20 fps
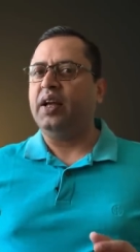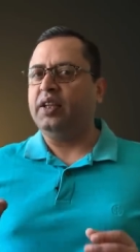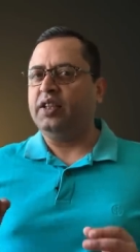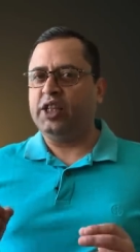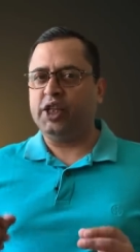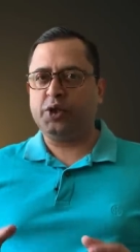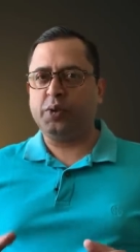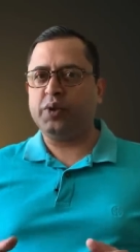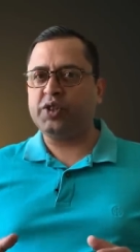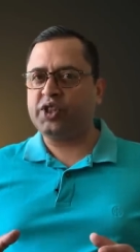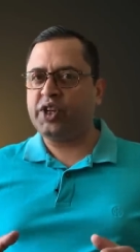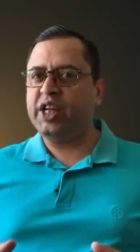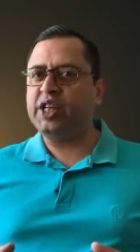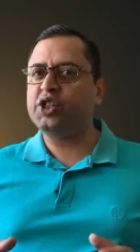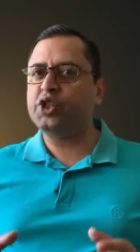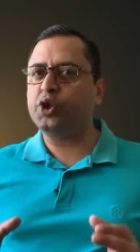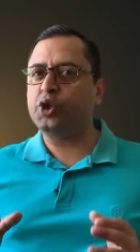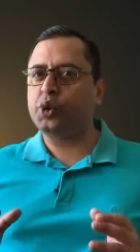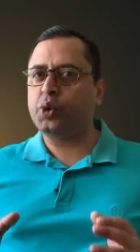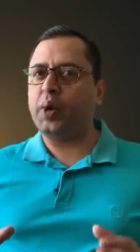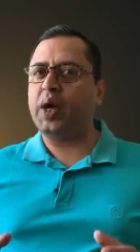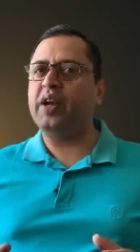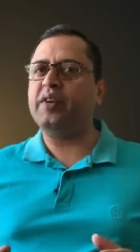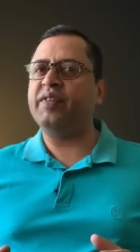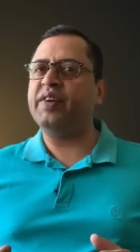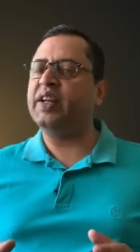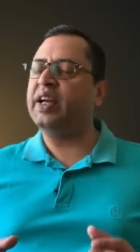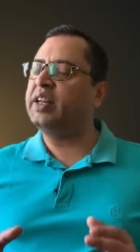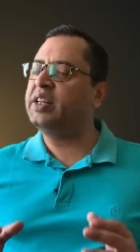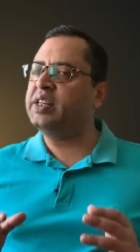This was raised to
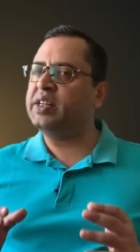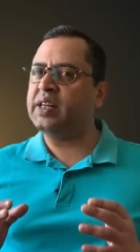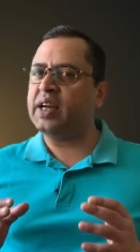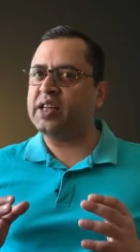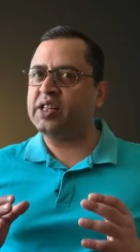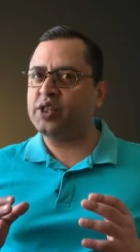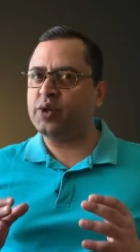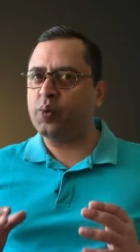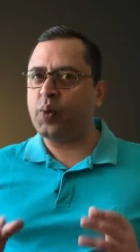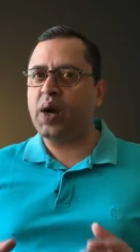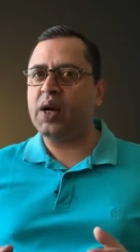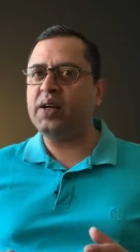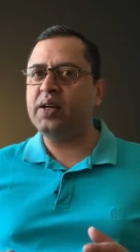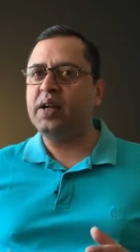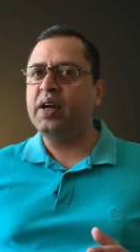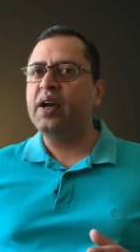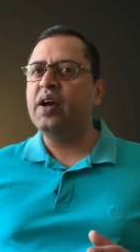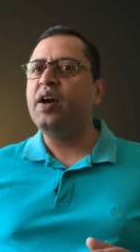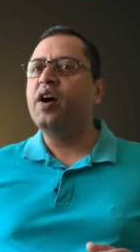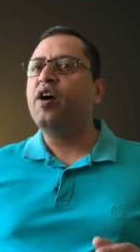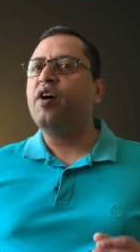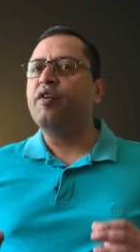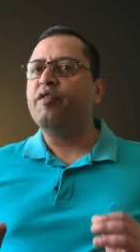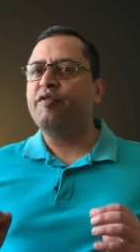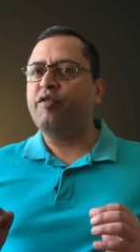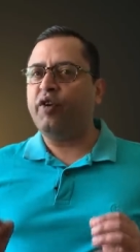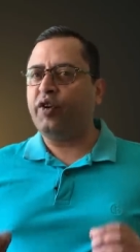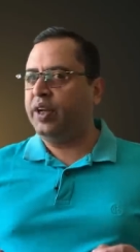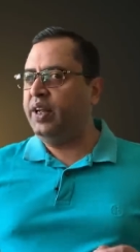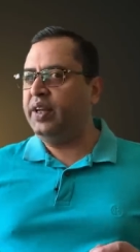12 in 1891,
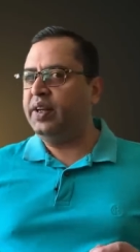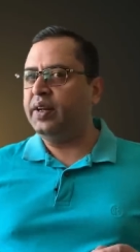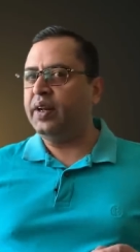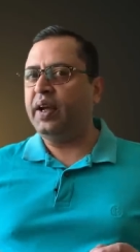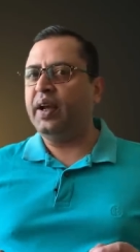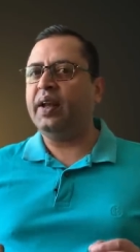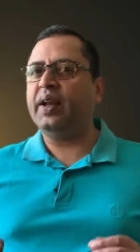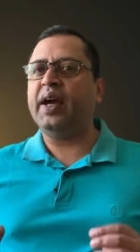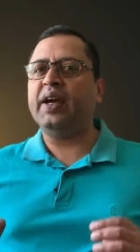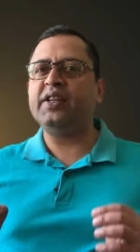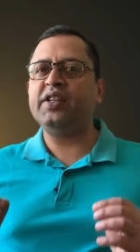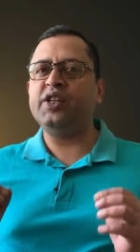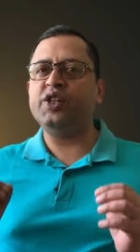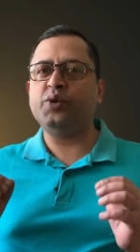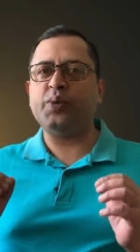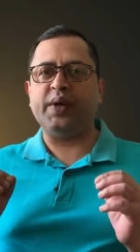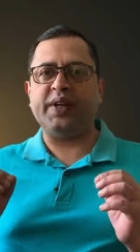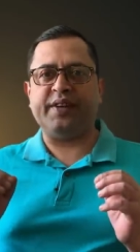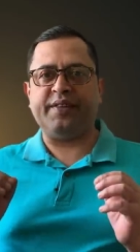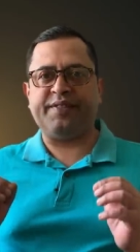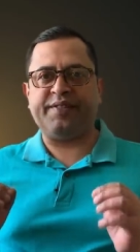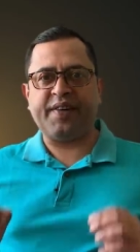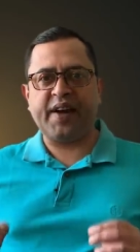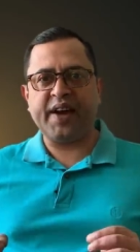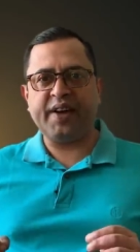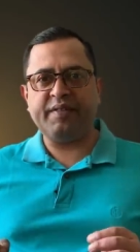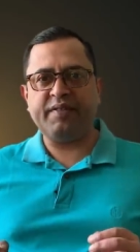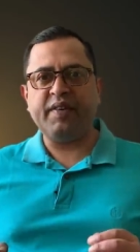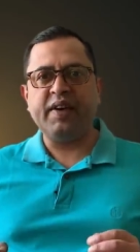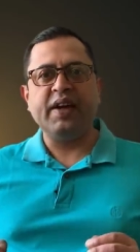14 in
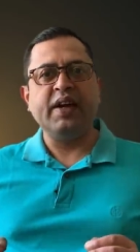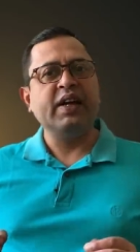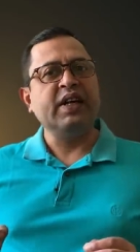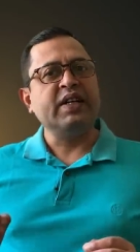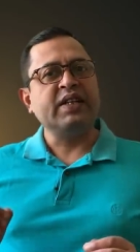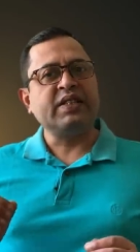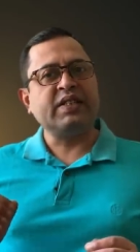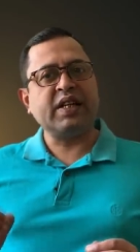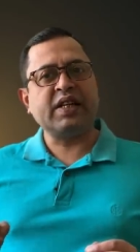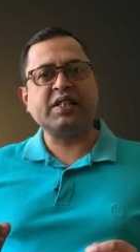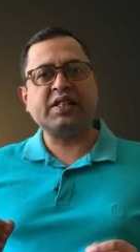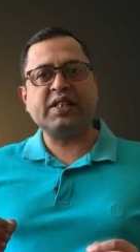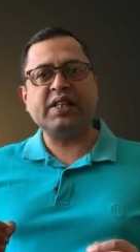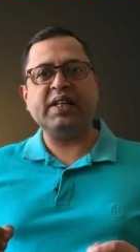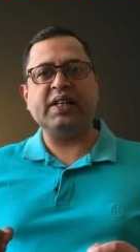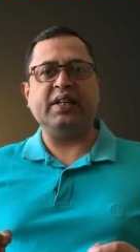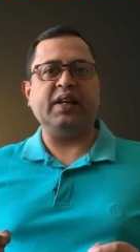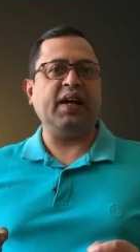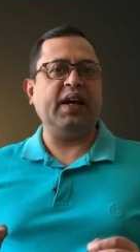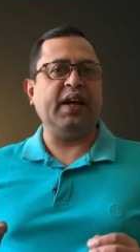1925, 16 in